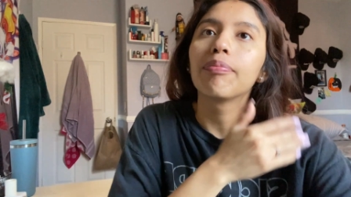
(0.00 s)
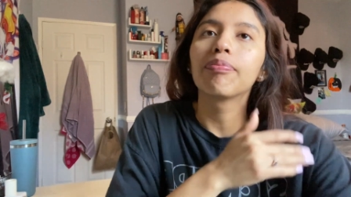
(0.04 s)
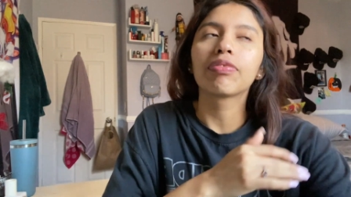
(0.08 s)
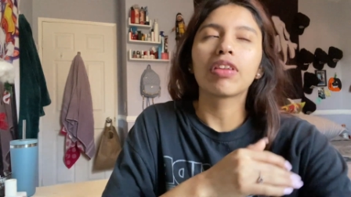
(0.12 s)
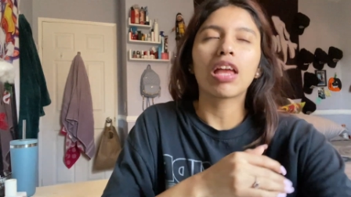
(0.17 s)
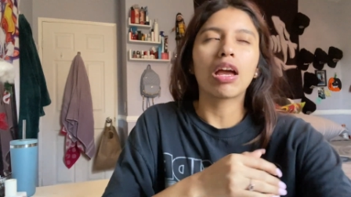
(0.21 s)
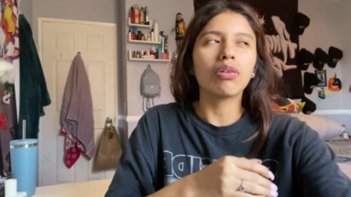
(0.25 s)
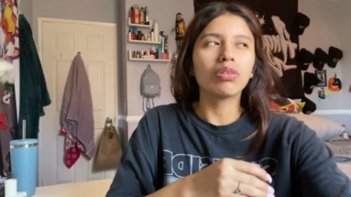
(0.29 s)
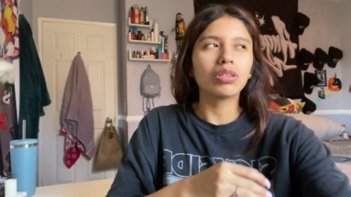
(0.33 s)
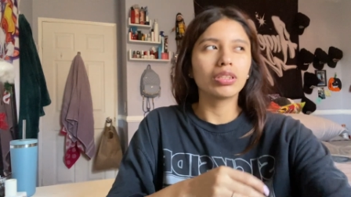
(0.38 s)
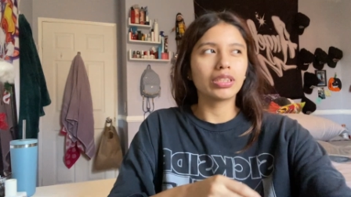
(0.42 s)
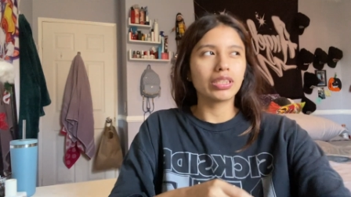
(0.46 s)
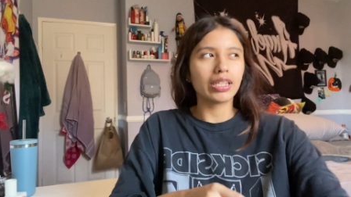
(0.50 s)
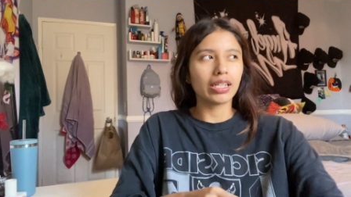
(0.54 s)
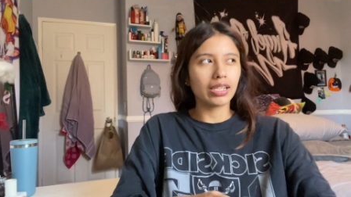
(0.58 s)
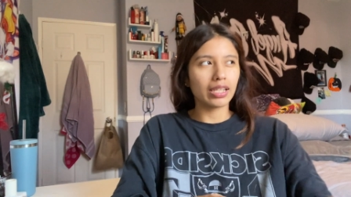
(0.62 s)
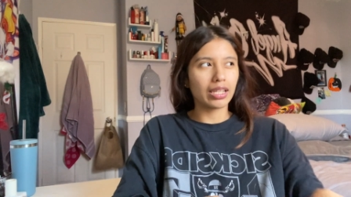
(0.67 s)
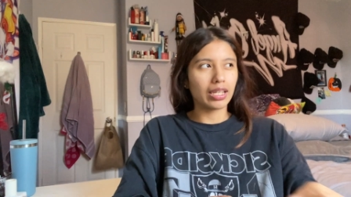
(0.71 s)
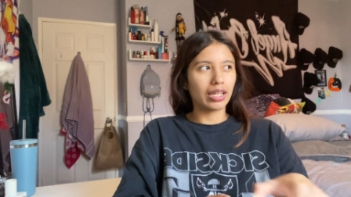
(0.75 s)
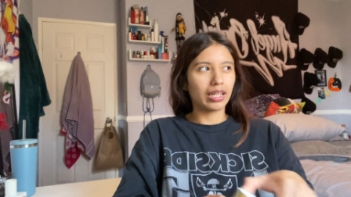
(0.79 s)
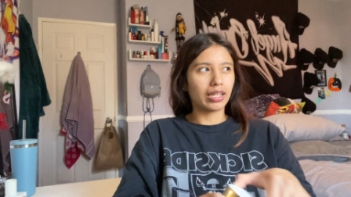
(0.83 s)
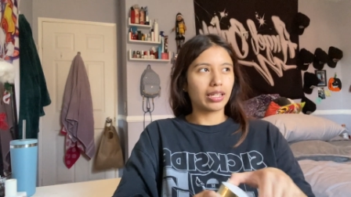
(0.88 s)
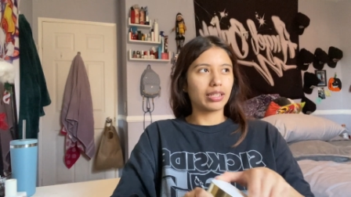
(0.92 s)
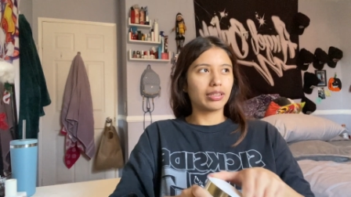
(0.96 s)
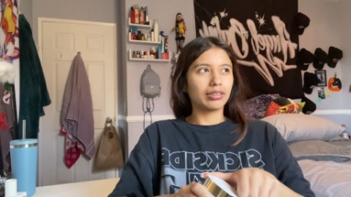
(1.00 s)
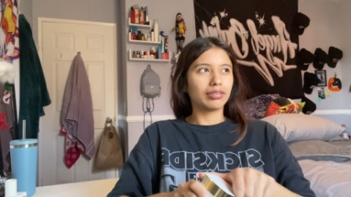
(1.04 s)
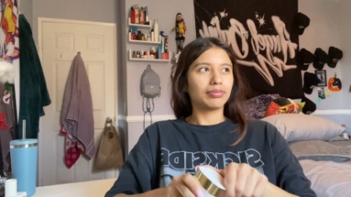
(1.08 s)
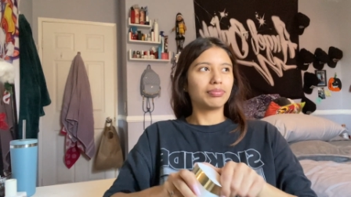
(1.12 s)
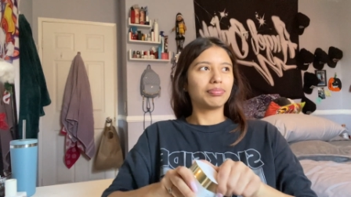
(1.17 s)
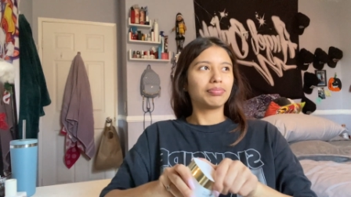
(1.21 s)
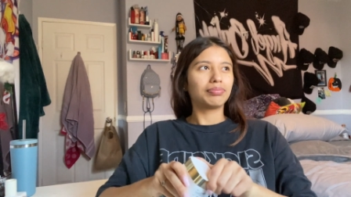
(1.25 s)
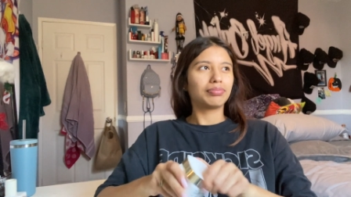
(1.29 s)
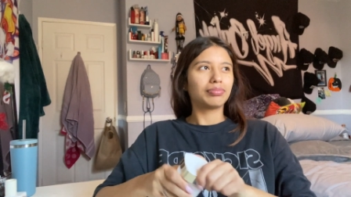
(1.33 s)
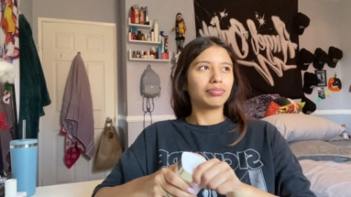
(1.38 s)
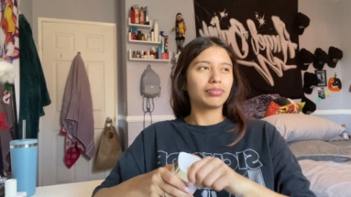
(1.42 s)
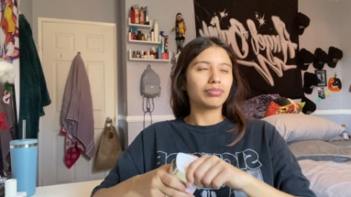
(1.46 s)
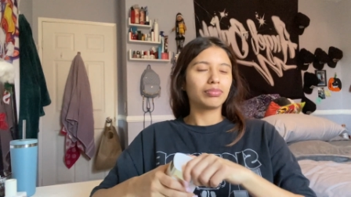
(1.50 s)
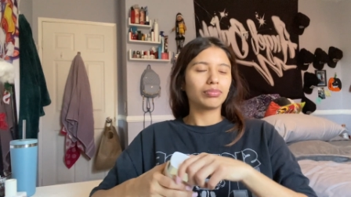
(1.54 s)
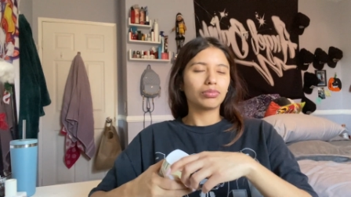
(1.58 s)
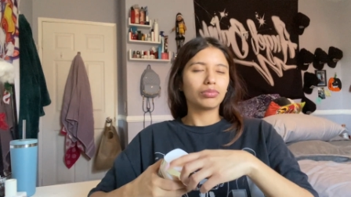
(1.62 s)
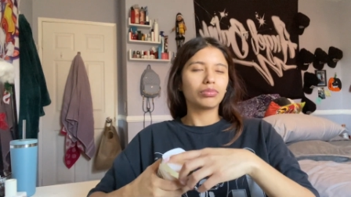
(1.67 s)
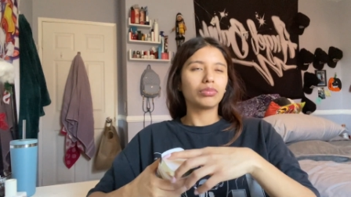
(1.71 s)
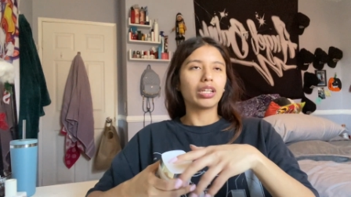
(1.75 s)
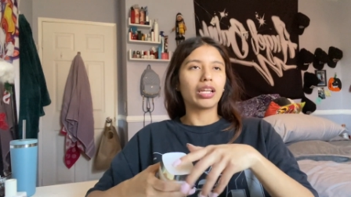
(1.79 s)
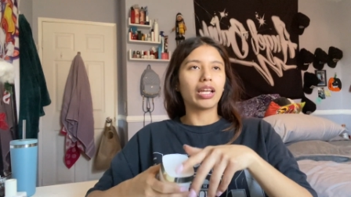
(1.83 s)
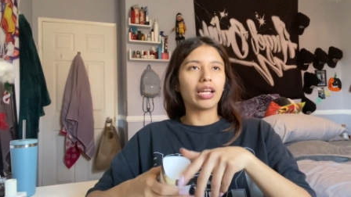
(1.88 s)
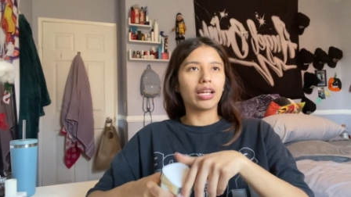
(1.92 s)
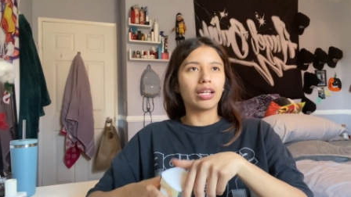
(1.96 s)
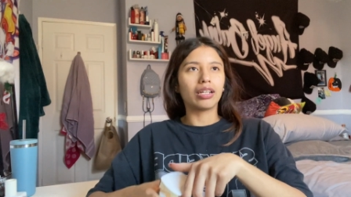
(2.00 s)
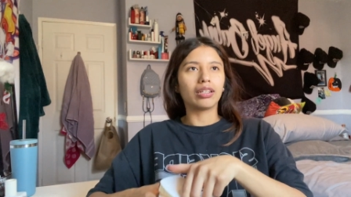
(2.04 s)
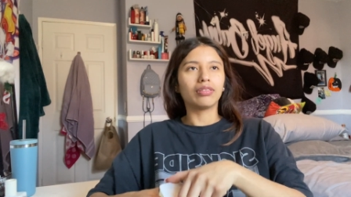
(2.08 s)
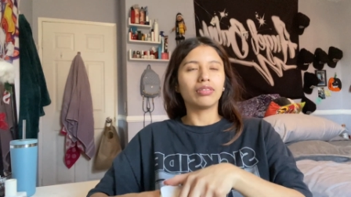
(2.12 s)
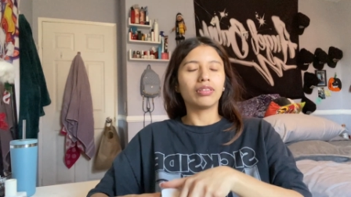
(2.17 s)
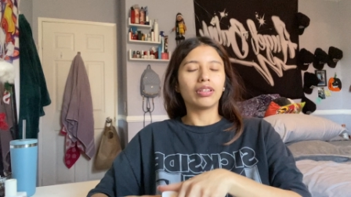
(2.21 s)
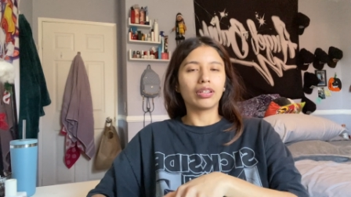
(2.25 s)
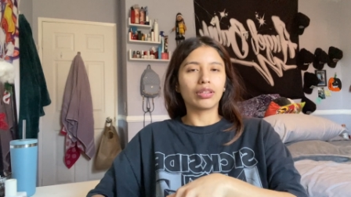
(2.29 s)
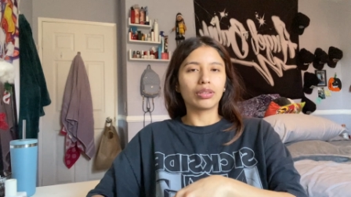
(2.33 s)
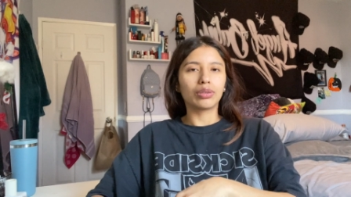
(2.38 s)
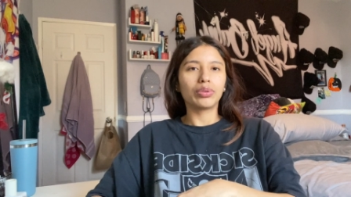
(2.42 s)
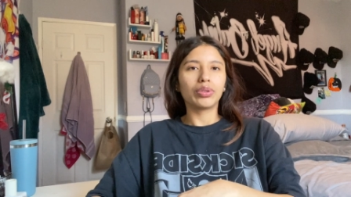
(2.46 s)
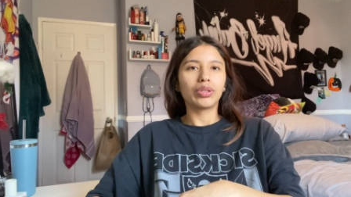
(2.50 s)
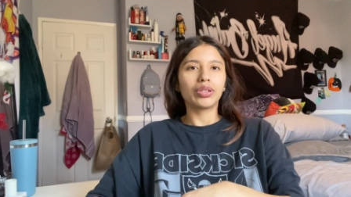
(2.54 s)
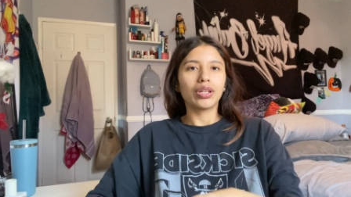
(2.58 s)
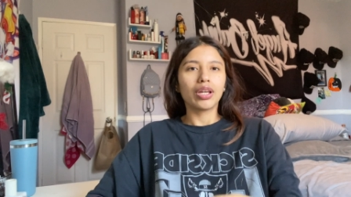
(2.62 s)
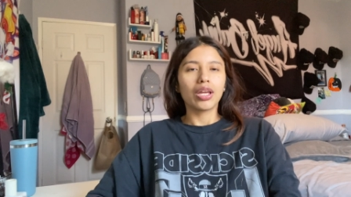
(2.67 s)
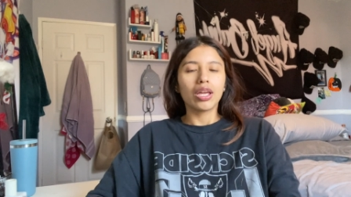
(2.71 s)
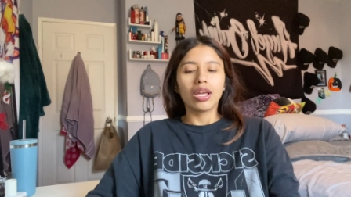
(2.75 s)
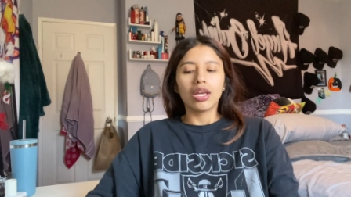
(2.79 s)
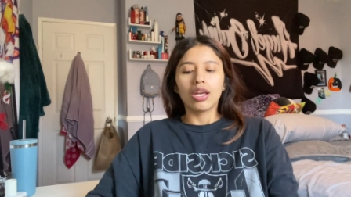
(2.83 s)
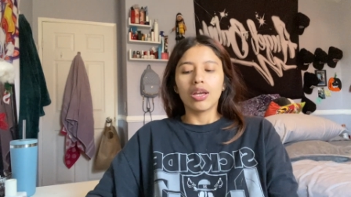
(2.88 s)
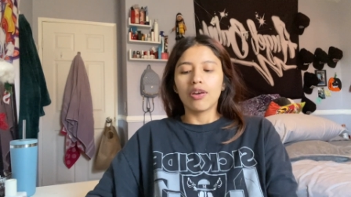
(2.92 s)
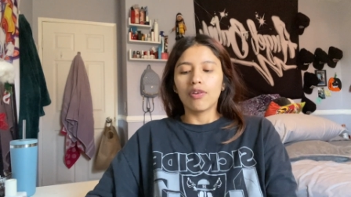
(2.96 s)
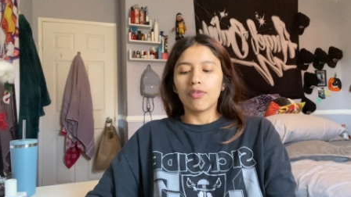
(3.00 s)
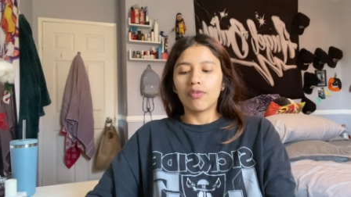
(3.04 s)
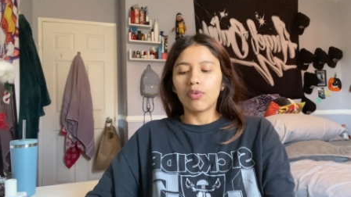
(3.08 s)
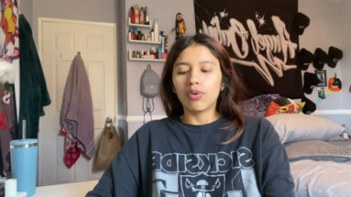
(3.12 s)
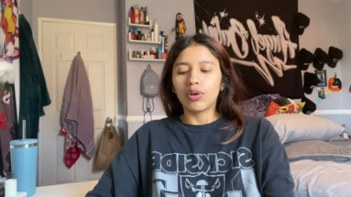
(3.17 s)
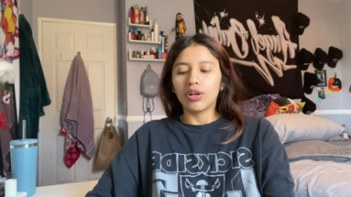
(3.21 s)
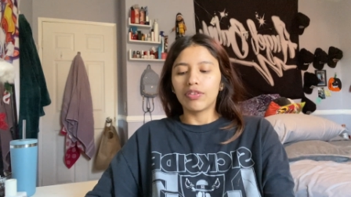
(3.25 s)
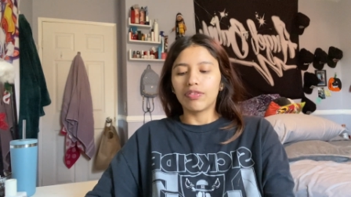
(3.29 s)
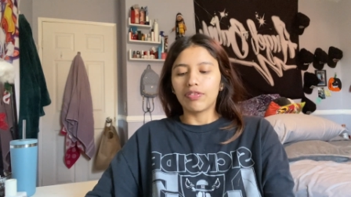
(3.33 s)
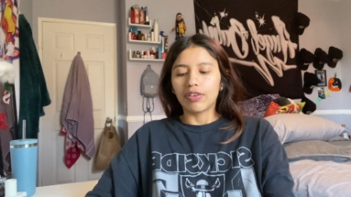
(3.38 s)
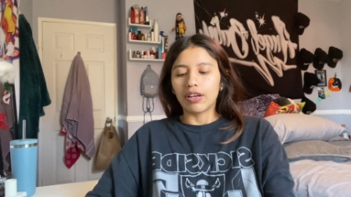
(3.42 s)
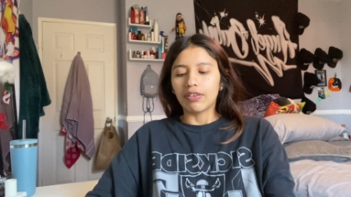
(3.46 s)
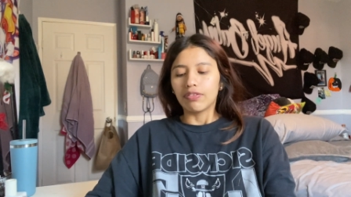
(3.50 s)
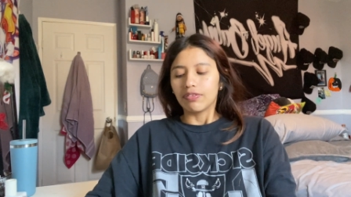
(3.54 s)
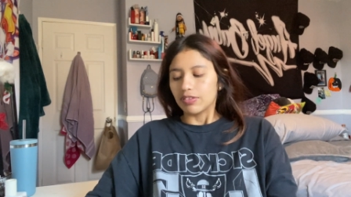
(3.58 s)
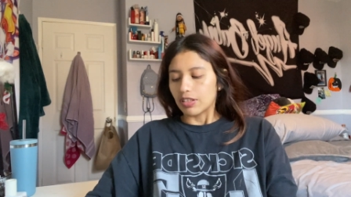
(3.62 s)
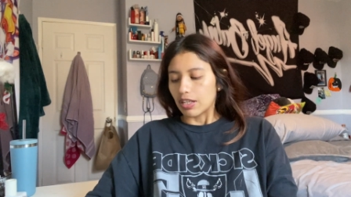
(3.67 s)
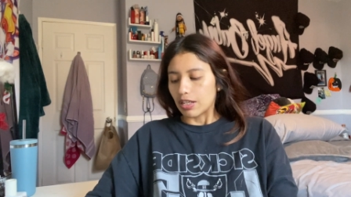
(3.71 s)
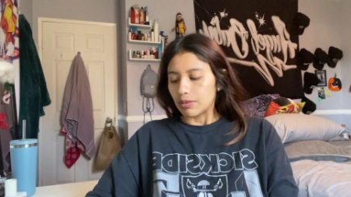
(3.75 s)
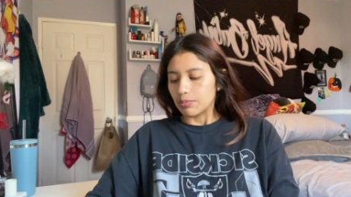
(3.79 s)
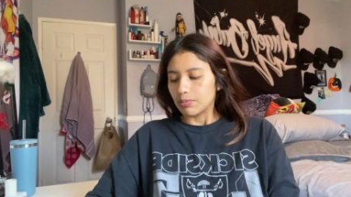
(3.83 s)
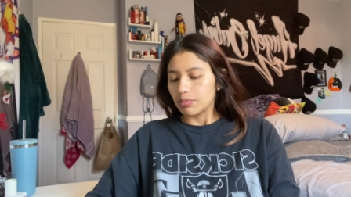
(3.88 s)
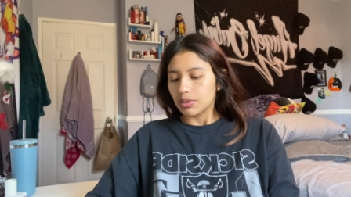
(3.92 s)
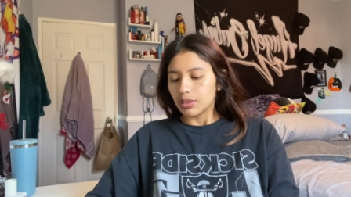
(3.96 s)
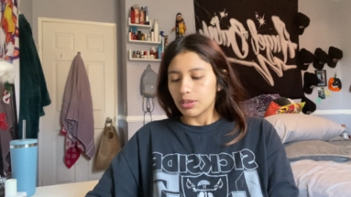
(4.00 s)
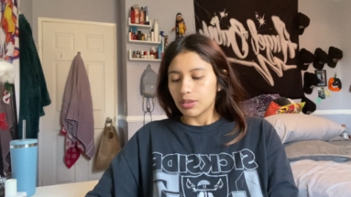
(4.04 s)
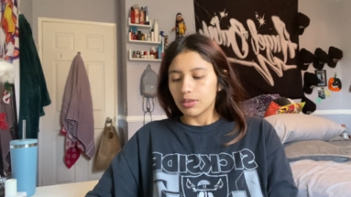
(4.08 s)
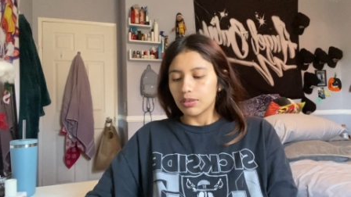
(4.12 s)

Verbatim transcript: I would say like, yeah, like three, four to five times.